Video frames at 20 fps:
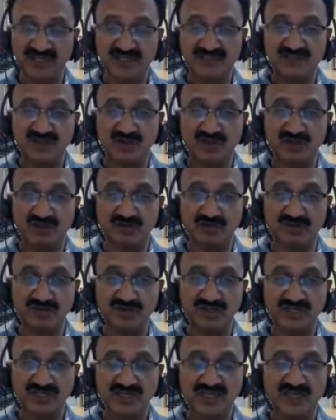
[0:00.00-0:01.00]
So
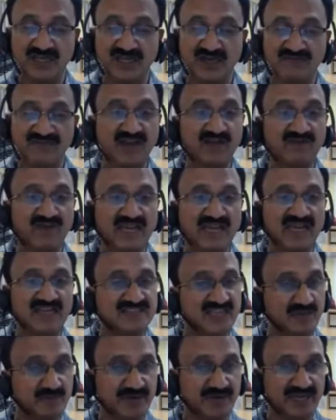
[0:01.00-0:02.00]
while
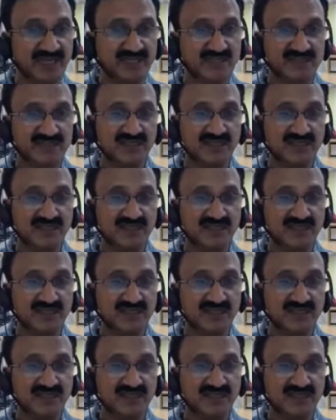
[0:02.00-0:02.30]
examining,